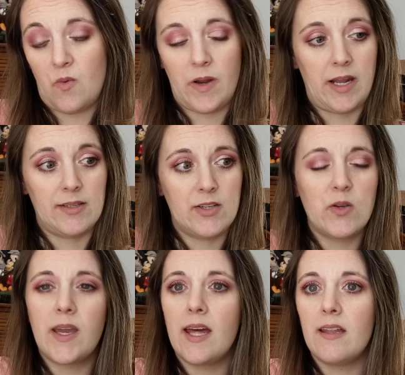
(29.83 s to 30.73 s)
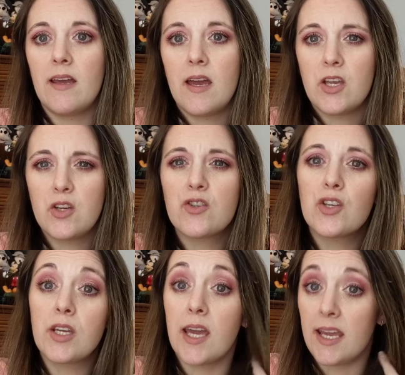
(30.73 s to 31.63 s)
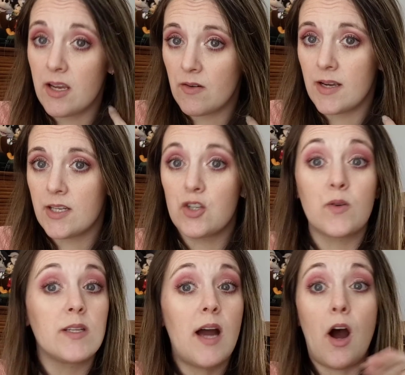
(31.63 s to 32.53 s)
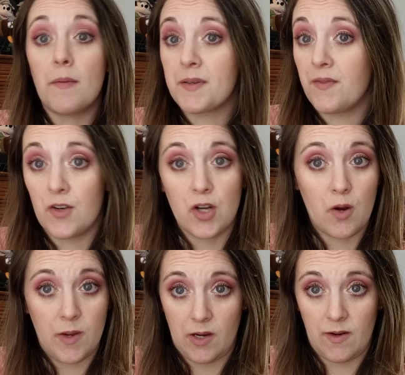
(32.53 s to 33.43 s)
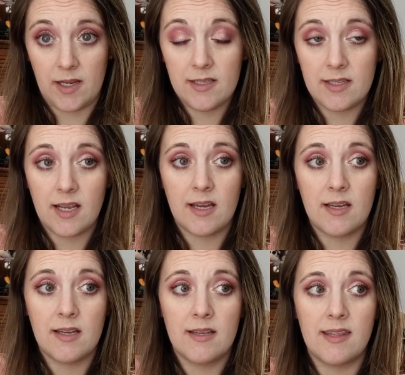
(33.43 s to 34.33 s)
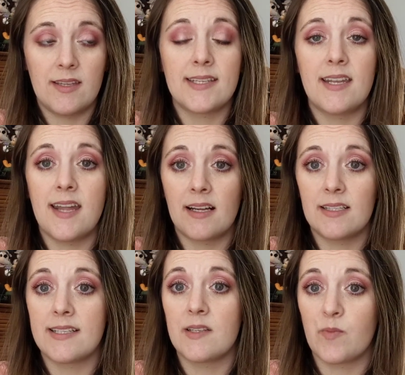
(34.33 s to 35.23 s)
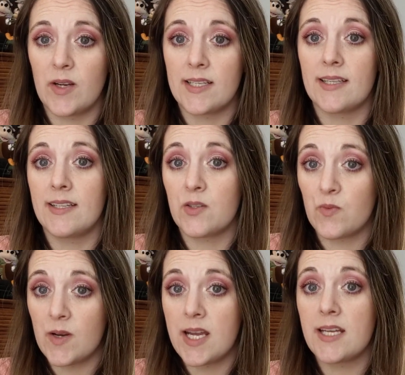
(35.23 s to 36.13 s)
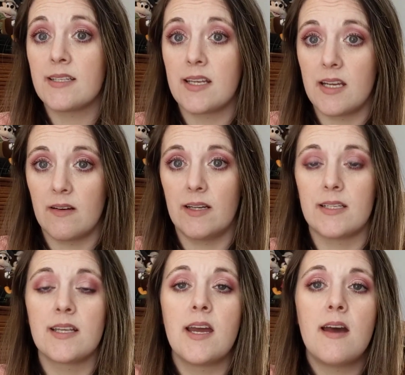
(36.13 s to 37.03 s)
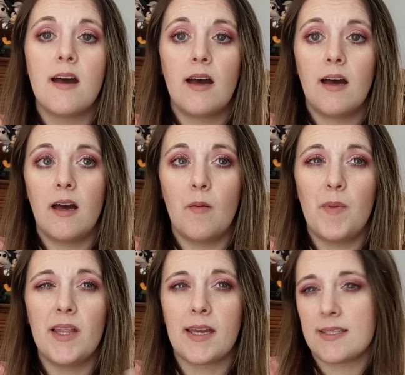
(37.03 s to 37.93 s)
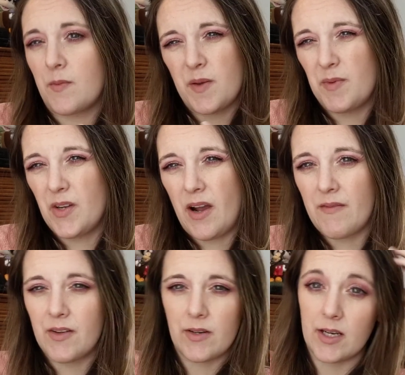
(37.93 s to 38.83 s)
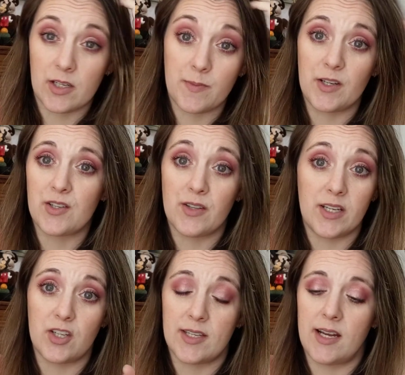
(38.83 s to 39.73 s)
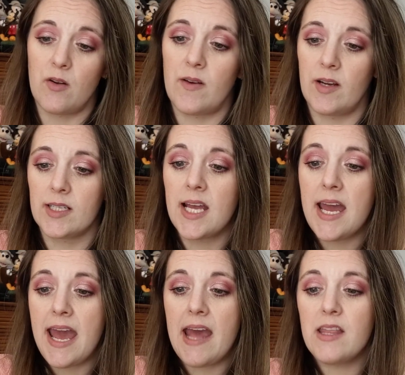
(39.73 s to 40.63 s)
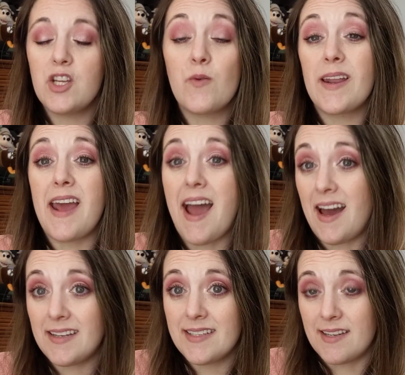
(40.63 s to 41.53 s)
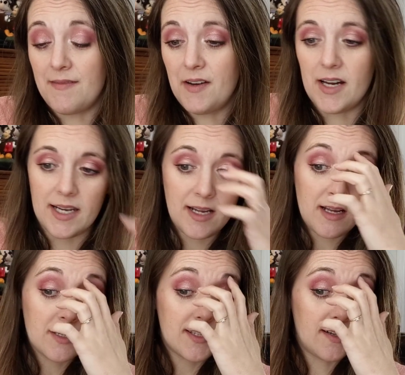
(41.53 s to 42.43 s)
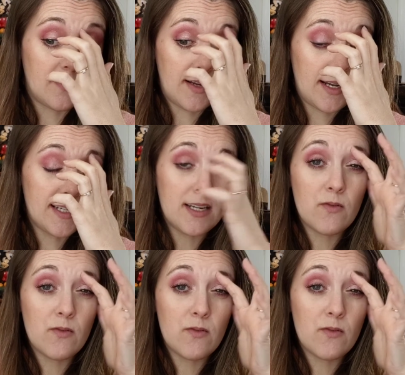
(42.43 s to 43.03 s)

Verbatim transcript: What else? Usually you can get earrings. You can opt for no earrings. They'll send necklaces, bracelets, rings, earrings. But like some people don't have their ears pierced, so they just say no earrings. And then you can add stuff on. So, and